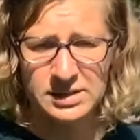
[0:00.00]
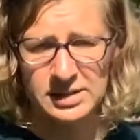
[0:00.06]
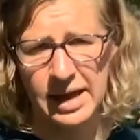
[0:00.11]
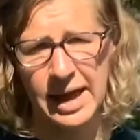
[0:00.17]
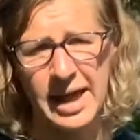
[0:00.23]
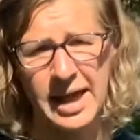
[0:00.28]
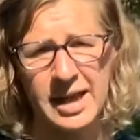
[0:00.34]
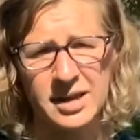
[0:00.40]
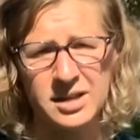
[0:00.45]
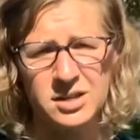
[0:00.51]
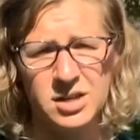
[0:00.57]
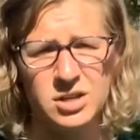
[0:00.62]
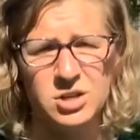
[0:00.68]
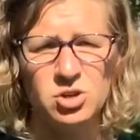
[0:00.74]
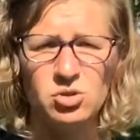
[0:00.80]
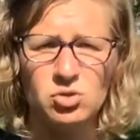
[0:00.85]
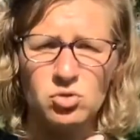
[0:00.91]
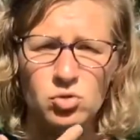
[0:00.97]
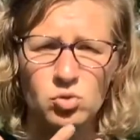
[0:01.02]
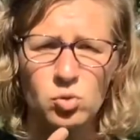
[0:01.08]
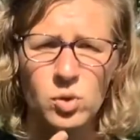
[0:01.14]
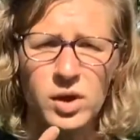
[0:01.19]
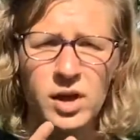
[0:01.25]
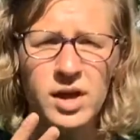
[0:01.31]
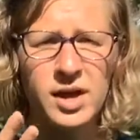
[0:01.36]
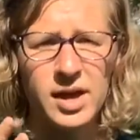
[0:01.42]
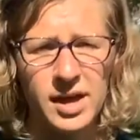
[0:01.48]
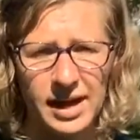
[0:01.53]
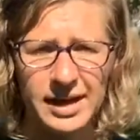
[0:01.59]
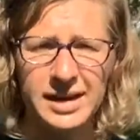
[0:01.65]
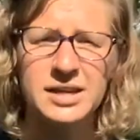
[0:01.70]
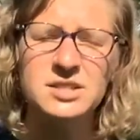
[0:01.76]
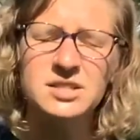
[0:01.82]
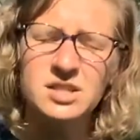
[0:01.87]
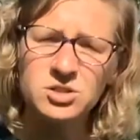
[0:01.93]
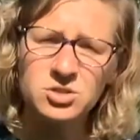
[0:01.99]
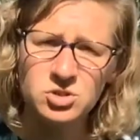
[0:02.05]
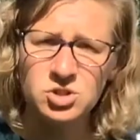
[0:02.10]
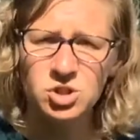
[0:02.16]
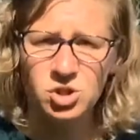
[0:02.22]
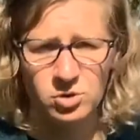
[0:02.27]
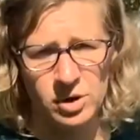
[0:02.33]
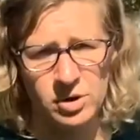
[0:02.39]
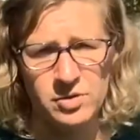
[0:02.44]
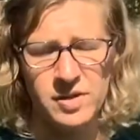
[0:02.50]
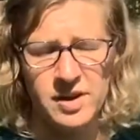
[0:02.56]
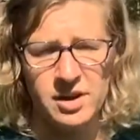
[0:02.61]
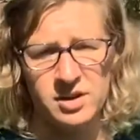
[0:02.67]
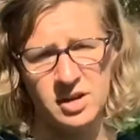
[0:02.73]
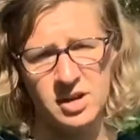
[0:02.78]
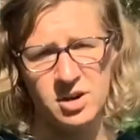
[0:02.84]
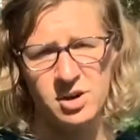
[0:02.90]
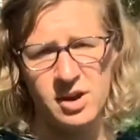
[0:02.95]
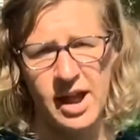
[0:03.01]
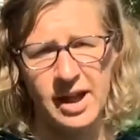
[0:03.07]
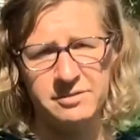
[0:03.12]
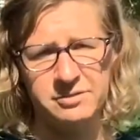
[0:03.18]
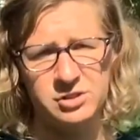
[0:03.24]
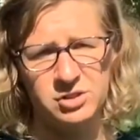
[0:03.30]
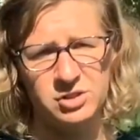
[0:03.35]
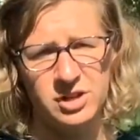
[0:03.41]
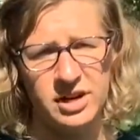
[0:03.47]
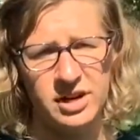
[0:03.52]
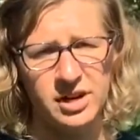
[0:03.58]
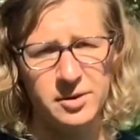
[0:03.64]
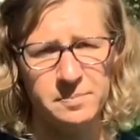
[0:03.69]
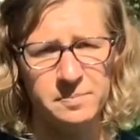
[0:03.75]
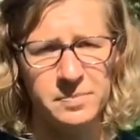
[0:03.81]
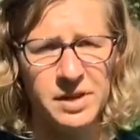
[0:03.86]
and it continues to grow there year after year.